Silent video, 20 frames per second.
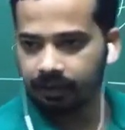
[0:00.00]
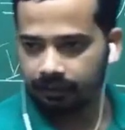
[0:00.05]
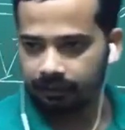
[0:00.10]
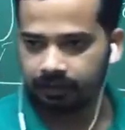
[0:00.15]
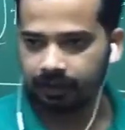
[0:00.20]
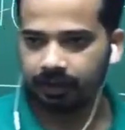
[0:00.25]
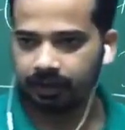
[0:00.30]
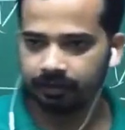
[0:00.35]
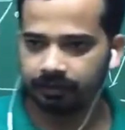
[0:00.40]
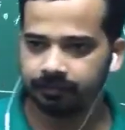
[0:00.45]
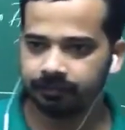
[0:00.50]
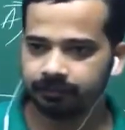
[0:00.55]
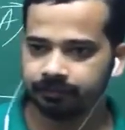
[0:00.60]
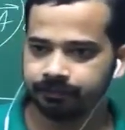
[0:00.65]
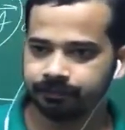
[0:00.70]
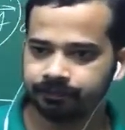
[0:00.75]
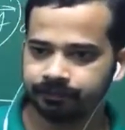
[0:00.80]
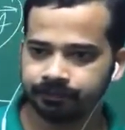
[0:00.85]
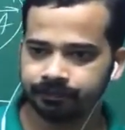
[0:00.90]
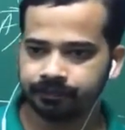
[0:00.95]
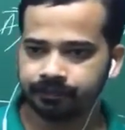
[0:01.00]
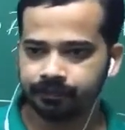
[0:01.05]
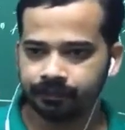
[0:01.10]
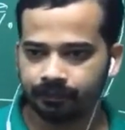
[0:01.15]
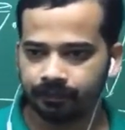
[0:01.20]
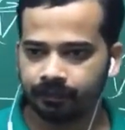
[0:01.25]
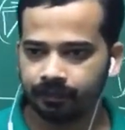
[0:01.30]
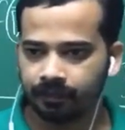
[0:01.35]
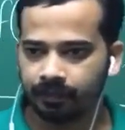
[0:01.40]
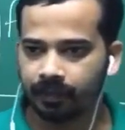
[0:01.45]
Okay,
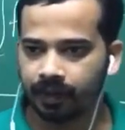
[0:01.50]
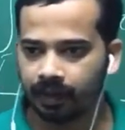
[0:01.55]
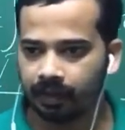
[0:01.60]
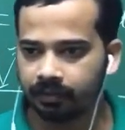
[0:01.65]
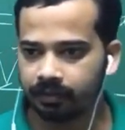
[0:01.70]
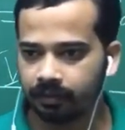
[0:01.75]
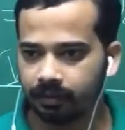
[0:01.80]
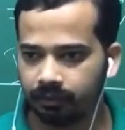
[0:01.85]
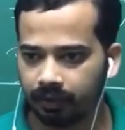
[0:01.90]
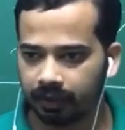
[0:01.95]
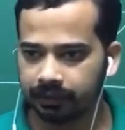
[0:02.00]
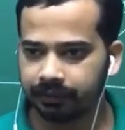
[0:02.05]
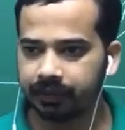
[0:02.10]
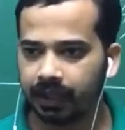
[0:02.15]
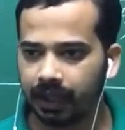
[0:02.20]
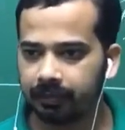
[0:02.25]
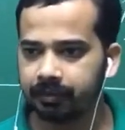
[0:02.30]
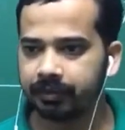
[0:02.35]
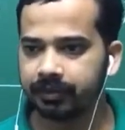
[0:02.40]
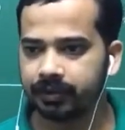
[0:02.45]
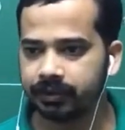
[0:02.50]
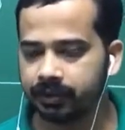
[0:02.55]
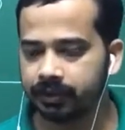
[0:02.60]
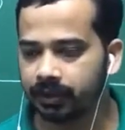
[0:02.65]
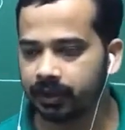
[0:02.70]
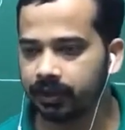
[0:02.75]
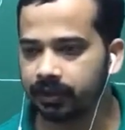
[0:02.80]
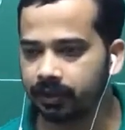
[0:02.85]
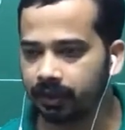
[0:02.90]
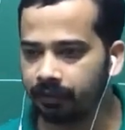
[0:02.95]
so what will happen is,
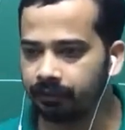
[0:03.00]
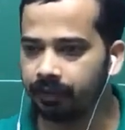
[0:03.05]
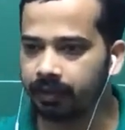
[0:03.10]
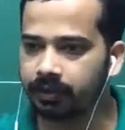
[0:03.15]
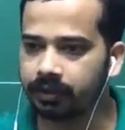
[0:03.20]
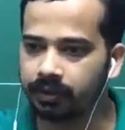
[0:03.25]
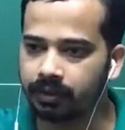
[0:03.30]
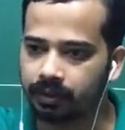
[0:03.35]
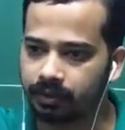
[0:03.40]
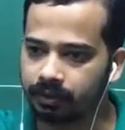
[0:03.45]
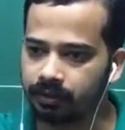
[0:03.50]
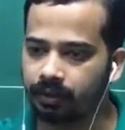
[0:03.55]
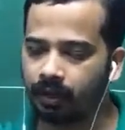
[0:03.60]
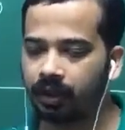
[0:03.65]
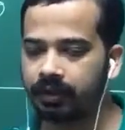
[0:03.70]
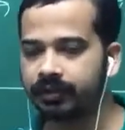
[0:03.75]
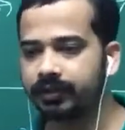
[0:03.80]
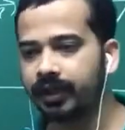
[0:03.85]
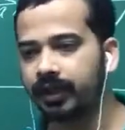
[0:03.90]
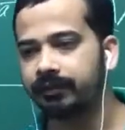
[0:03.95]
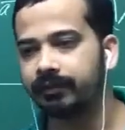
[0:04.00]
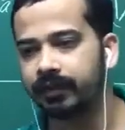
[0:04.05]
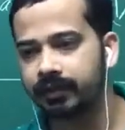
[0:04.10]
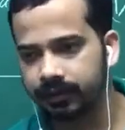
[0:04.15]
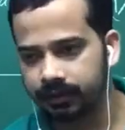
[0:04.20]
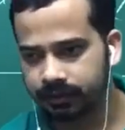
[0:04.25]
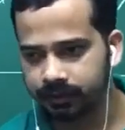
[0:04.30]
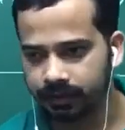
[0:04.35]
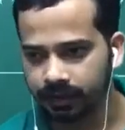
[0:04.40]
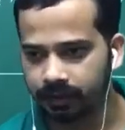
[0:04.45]
again, our Gauss
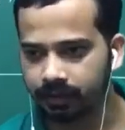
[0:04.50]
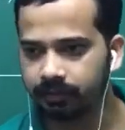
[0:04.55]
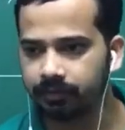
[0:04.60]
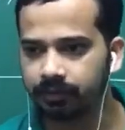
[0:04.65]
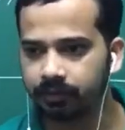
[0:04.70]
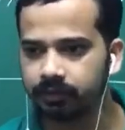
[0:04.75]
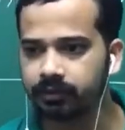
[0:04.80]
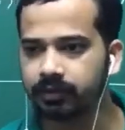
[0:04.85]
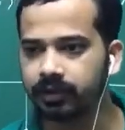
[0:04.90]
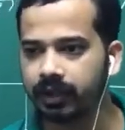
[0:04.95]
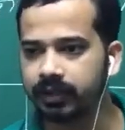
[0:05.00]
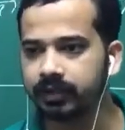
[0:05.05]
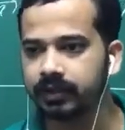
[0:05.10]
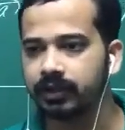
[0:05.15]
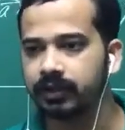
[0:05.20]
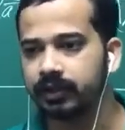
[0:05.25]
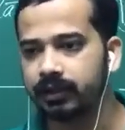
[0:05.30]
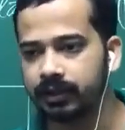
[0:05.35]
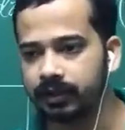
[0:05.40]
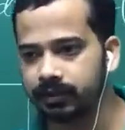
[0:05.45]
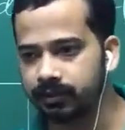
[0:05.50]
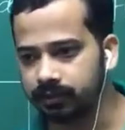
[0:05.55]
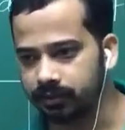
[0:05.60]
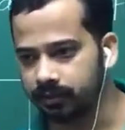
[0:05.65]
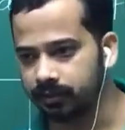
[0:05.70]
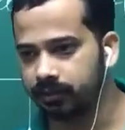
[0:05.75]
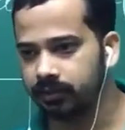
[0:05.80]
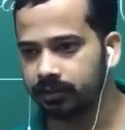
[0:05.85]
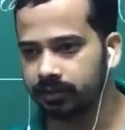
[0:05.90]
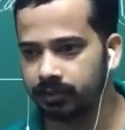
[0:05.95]
divergence theorem looks like it is
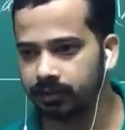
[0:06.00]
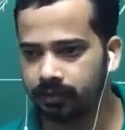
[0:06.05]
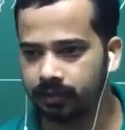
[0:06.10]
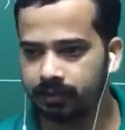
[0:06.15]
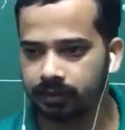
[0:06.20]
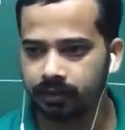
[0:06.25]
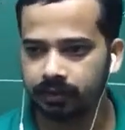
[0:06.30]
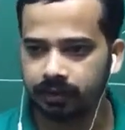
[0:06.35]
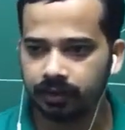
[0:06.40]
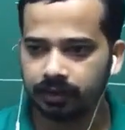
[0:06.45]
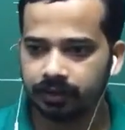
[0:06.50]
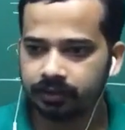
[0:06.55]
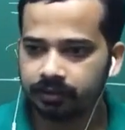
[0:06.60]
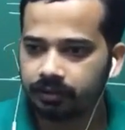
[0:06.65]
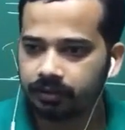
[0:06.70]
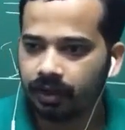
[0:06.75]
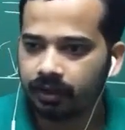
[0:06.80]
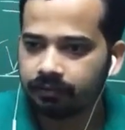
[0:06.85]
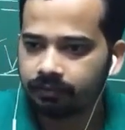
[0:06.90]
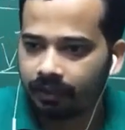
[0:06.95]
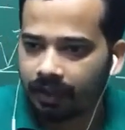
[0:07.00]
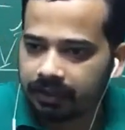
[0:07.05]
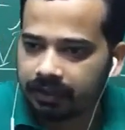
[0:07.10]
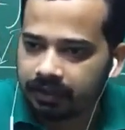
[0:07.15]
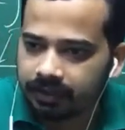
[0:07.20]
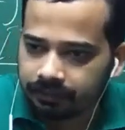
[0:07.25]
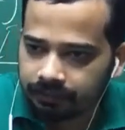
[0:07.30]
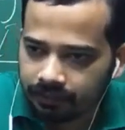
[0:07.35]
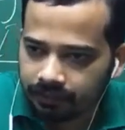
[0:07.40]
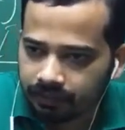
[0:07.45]
not
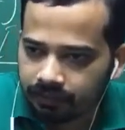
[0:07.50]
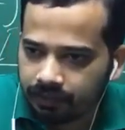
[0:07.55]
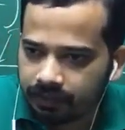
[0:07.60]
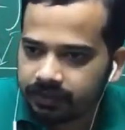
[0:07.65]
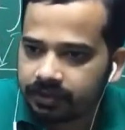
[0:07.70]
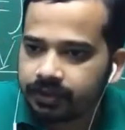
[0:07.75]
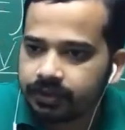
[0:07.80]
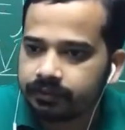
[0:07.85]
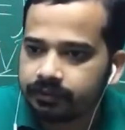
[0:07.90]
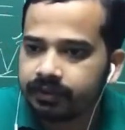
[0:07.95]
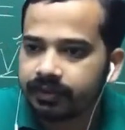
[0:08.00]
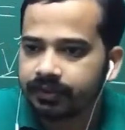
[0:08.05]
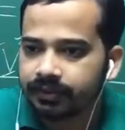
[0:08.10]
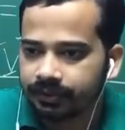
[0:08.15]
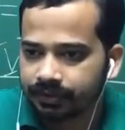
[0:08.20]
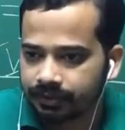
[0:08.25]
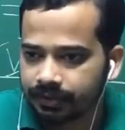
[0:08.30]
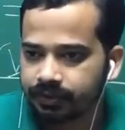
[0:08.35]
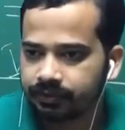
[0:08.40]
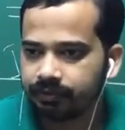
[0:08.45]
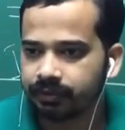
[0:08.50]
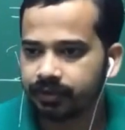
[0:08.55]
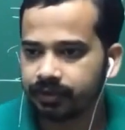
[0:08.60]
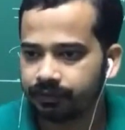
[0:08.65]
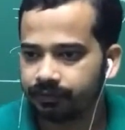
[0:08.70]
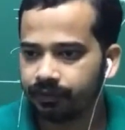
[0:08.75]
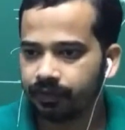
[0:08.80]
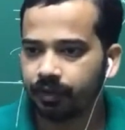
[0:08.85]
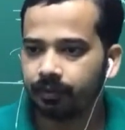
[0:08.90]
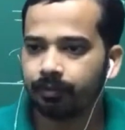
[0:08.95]
valid for one situation
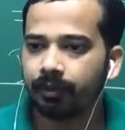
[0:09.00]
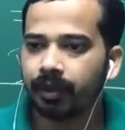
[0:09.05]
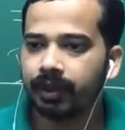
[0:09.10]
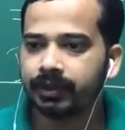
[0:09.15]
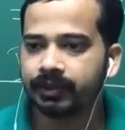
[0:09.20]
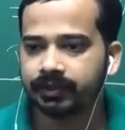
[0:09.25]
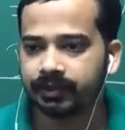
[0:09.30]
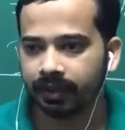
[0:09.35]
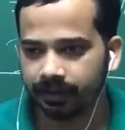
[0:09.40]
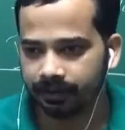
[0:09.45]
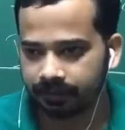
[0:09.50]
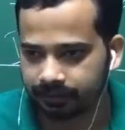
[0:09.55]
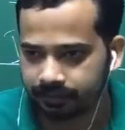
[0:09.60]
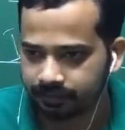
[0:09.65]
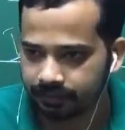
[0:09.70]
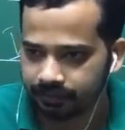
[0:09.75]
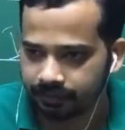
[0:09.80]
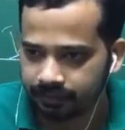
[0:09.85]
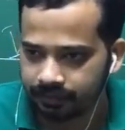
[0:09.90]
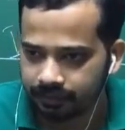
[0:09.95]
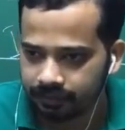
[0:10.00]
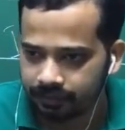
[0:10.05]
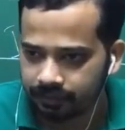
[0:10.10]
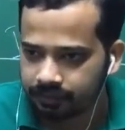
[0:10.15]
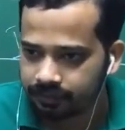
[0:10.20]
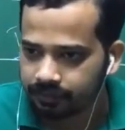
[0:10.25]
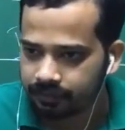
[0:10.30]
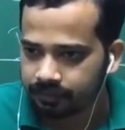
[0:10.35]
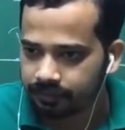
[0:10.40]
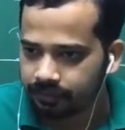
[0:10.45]
for a point charge.
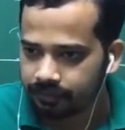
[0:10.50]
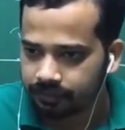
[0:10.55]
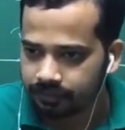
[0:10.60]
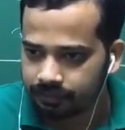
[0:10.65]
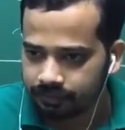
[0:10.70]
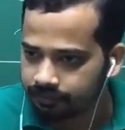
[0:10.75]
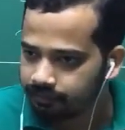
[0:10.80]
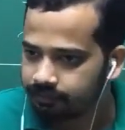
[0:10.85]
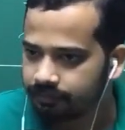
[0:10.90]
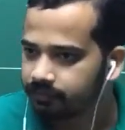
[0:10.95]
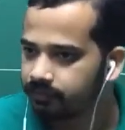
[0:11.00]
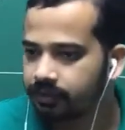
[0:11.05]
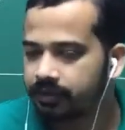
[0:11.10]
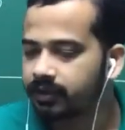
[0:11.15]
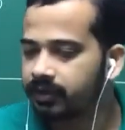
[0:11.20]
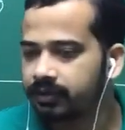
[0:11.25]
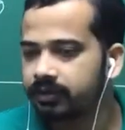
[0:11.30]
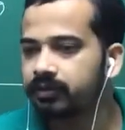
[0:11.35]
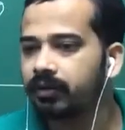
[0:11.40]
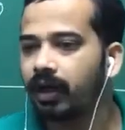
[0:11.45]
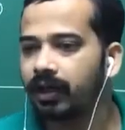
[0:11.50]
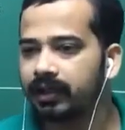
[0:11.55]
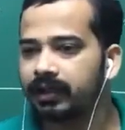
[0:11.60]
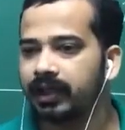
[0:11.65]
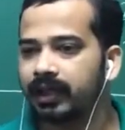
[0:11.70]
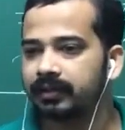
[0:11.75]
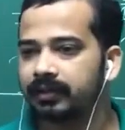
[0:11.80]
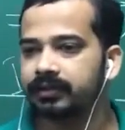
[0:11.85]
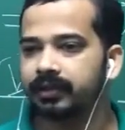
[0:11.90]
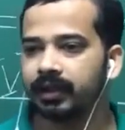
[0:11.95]
But it's not
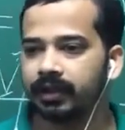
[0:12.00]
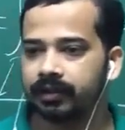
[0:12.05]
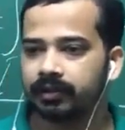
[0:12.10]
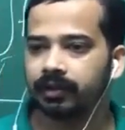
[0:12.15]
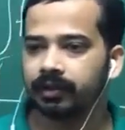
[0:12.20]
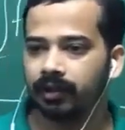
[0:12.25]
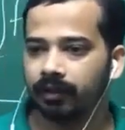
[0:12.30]
like that.